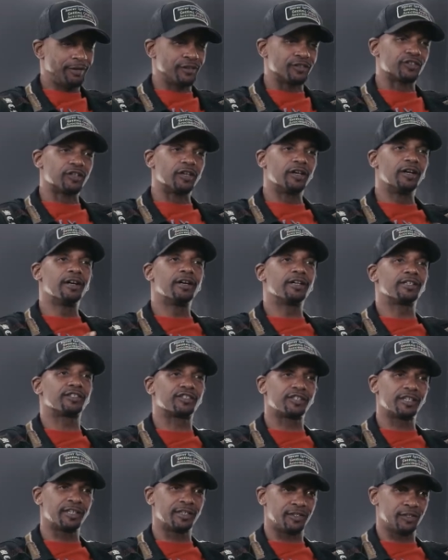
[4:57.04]
is
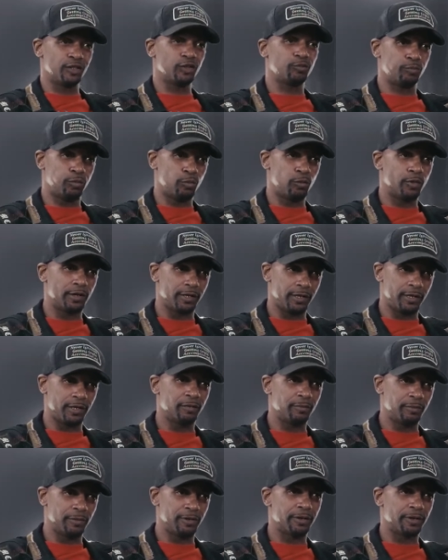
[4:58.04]
us at this point
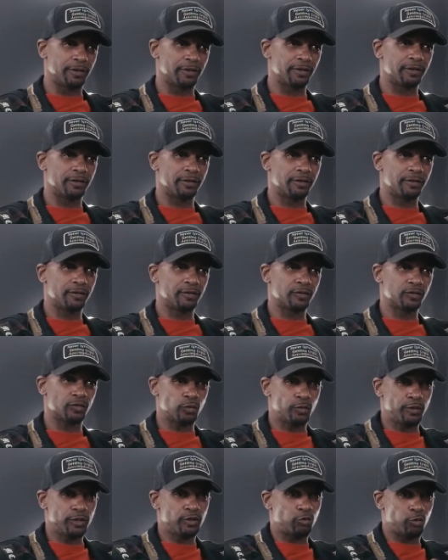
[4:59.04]
in America.
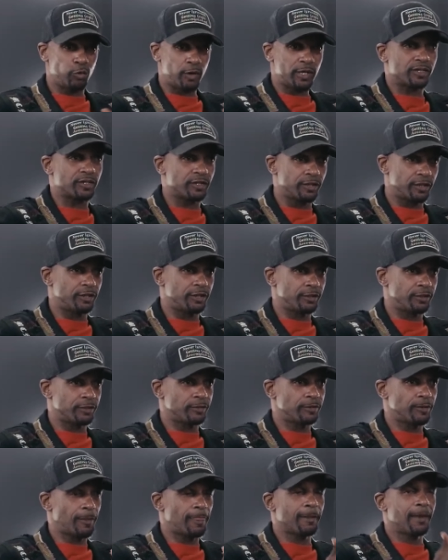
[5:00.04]
So his question is
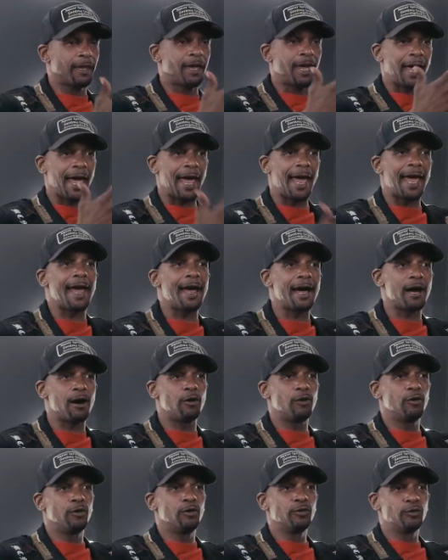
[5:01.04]

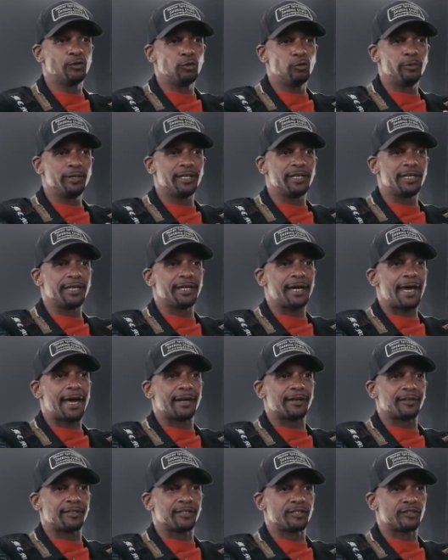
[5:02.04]
how do we get
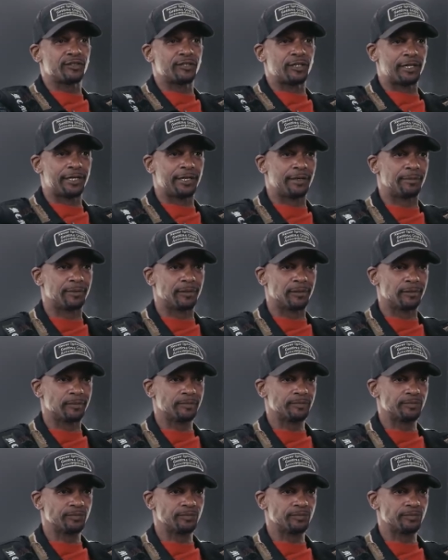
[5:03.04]
out of this dilemma?